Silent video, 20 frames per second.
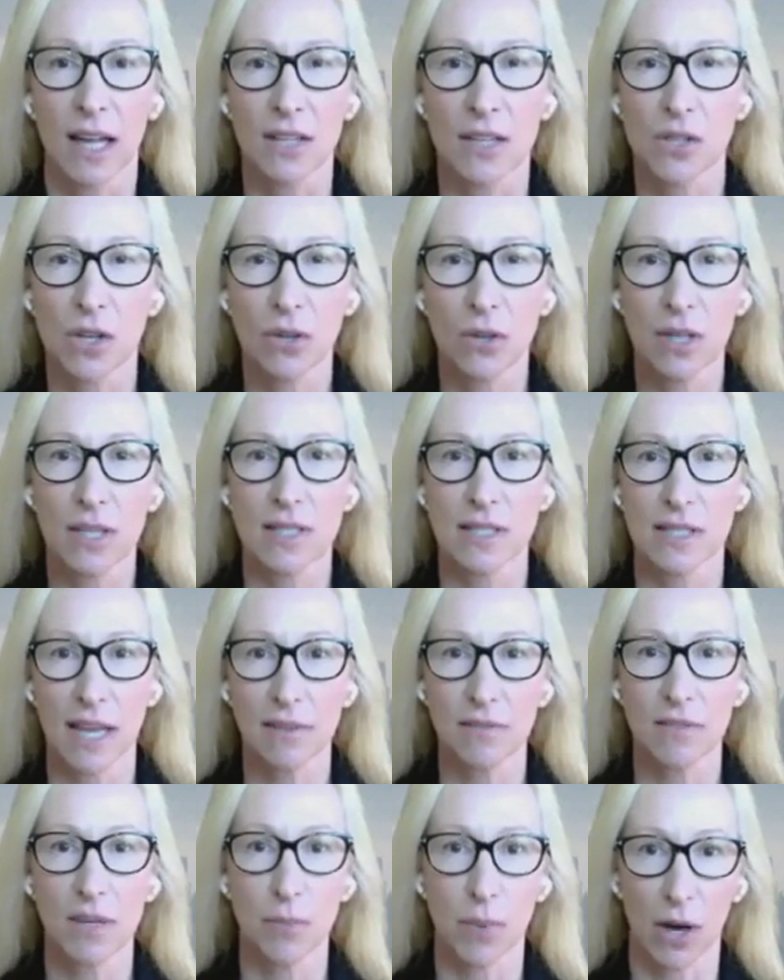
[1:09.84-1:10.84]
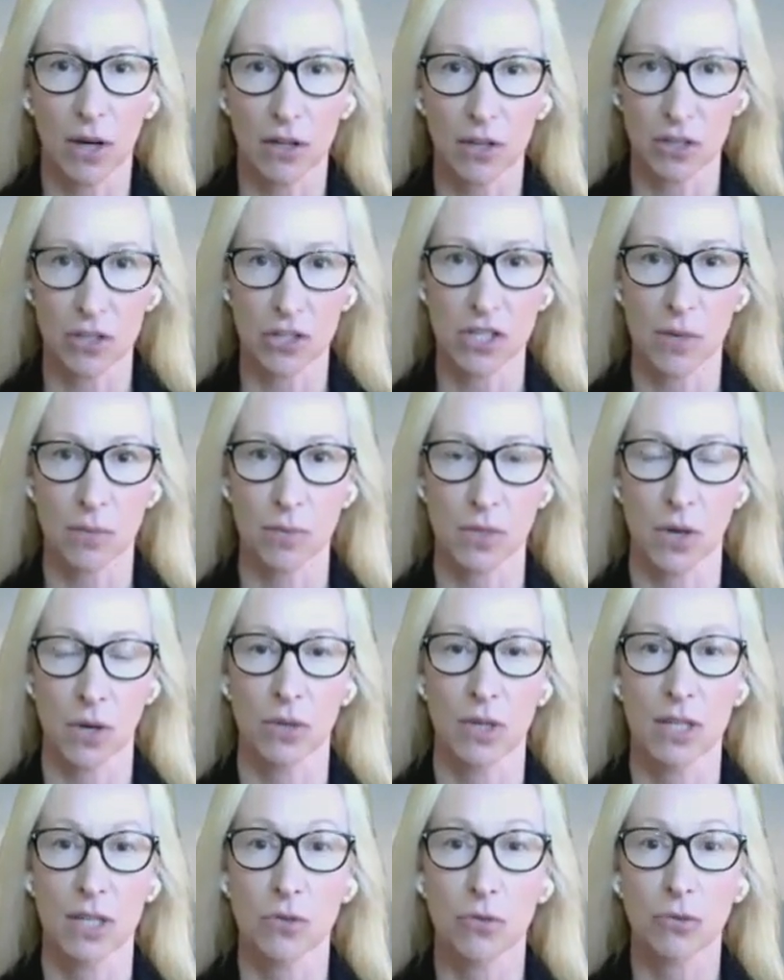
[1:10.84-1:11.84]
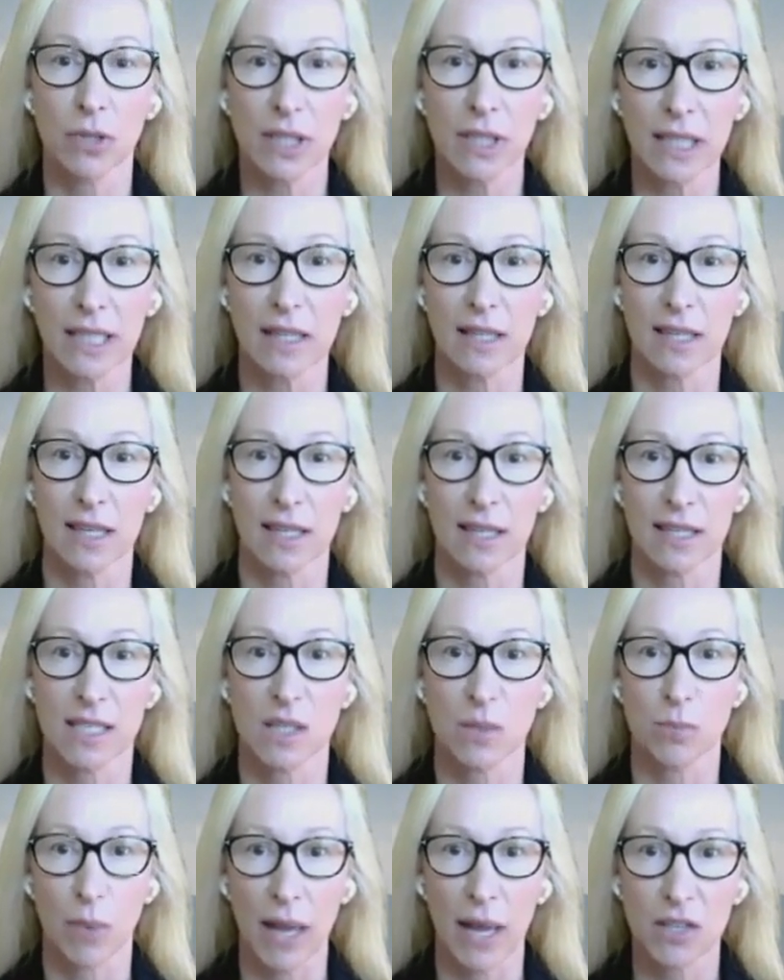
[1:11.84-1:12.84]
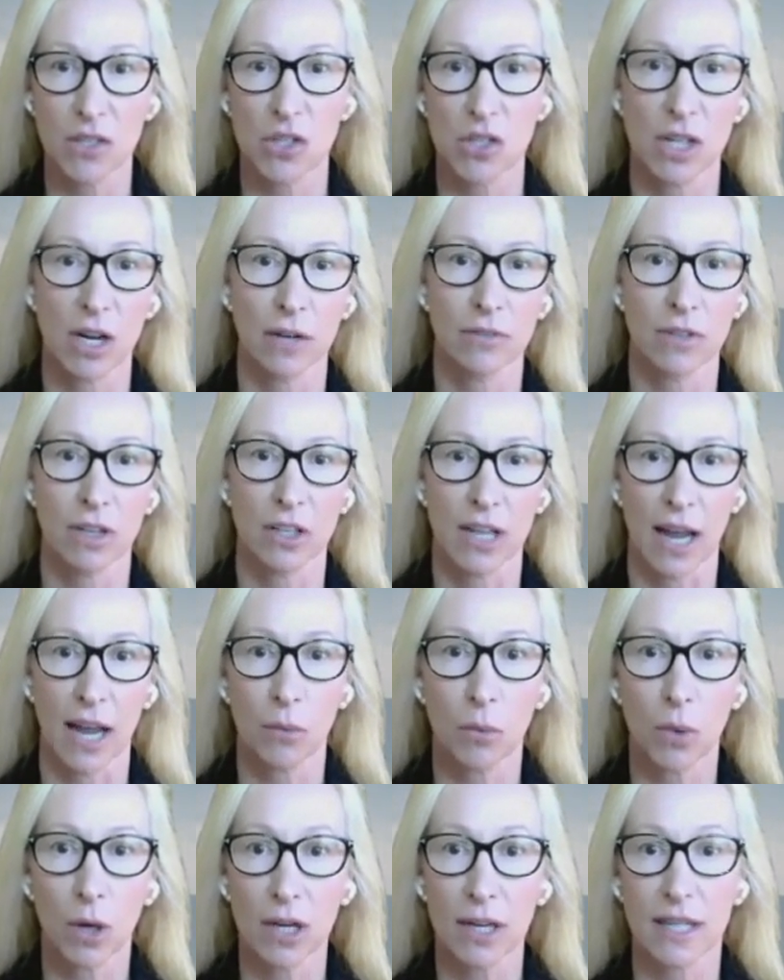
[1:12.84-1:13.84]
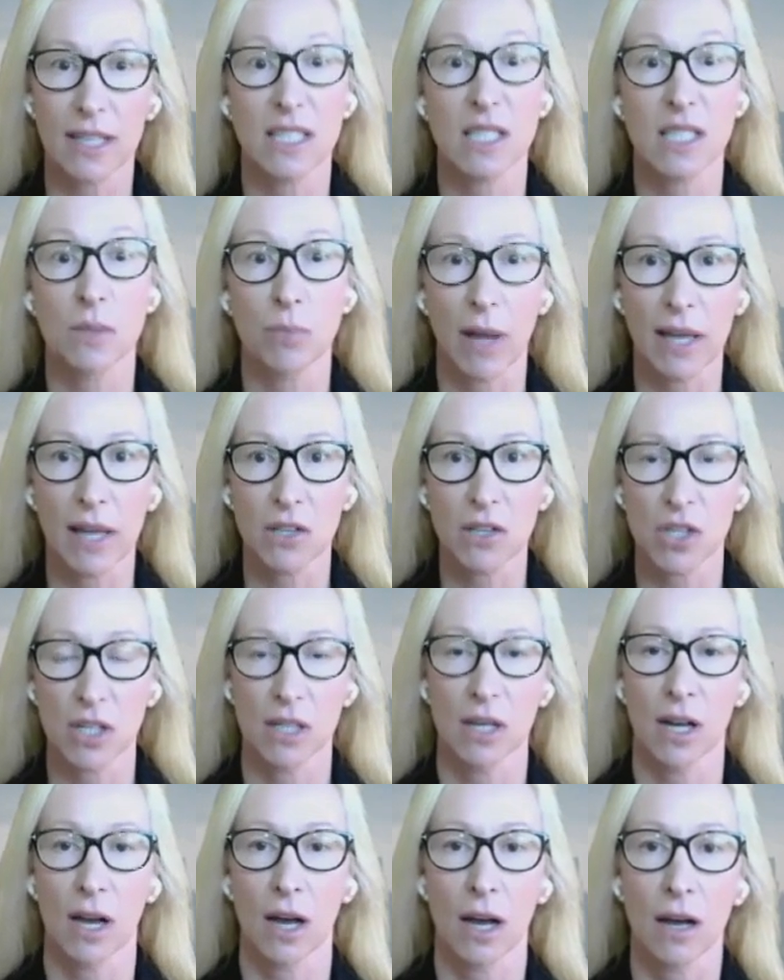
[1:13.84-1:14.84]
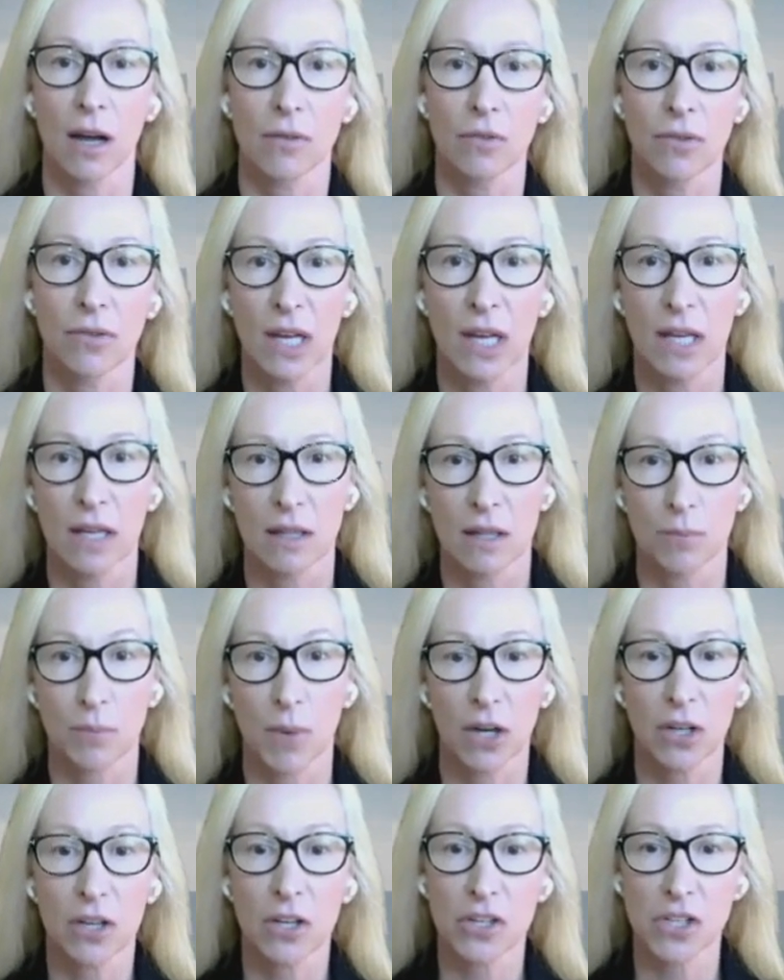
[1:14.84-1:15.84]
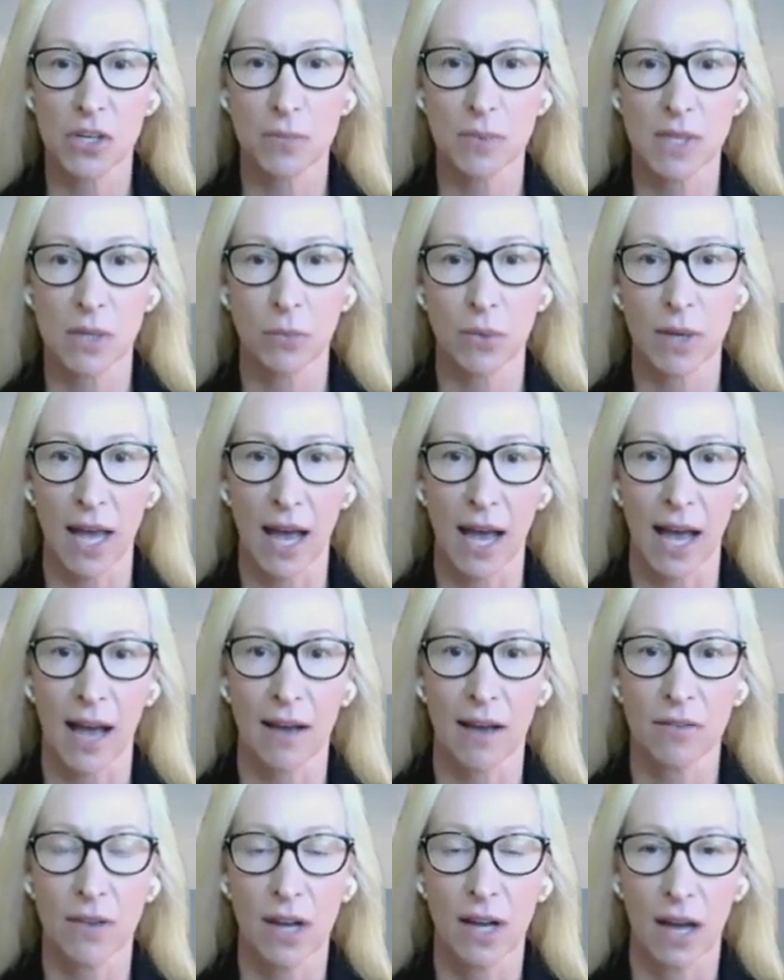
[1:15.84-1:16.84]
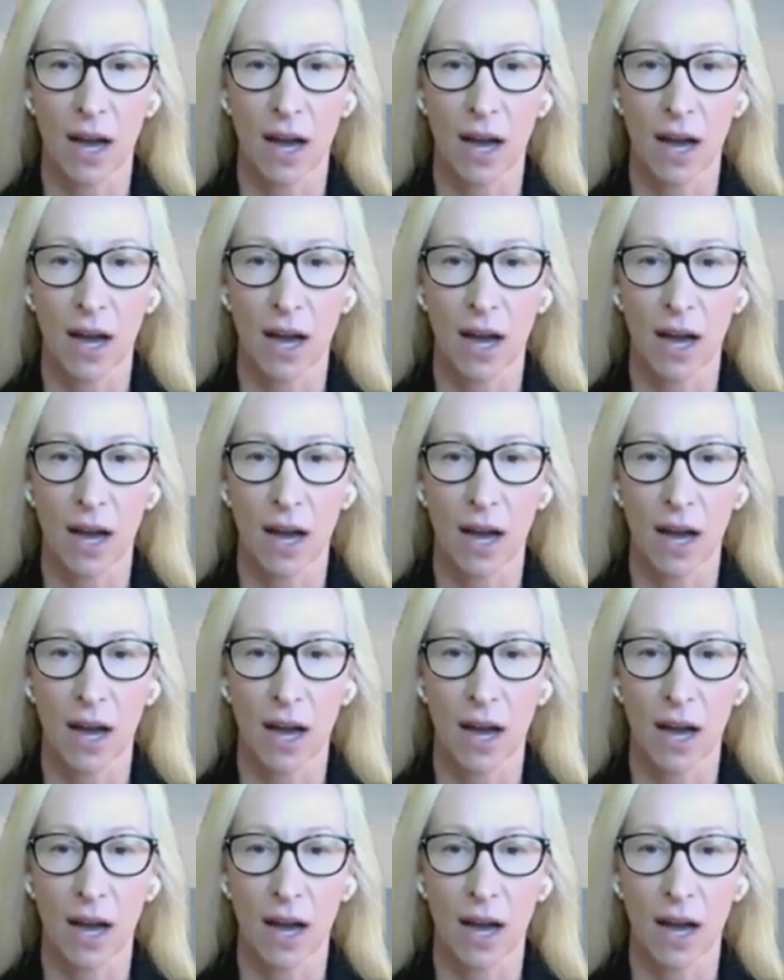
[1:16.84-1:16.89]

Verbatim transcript: And so the safety partnership zone is really the expansion of our network, expansion of the partnerships that we have.